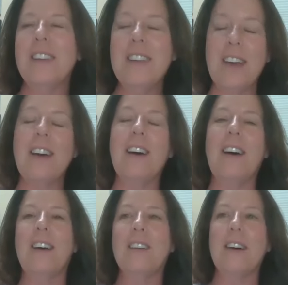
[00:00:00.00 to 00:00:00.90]

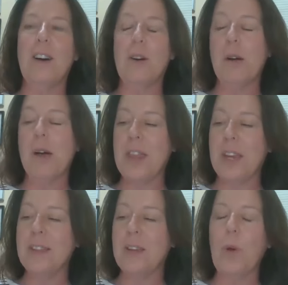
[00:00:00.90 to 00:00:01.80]
yeah, I
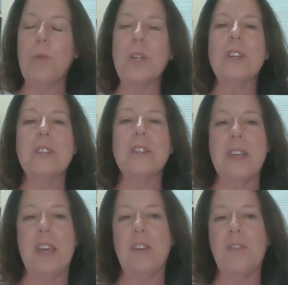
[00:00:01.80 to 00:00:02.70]
think that women could
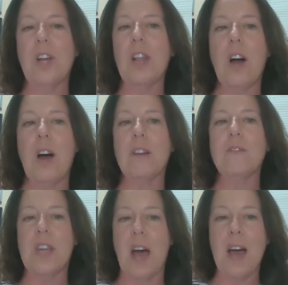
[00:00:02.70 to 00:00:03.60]
save a lot
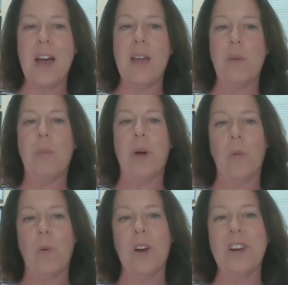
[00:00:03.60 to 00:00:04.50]
of time
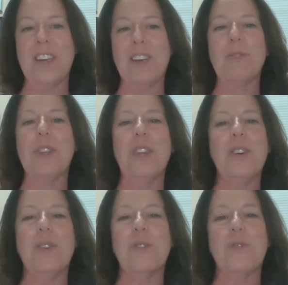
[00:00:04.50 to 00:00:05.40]
by working with
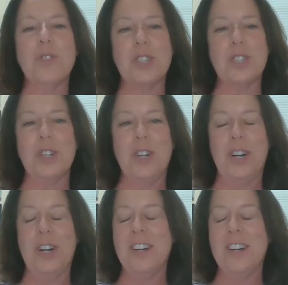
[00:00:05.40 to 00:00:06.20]
you, for sure.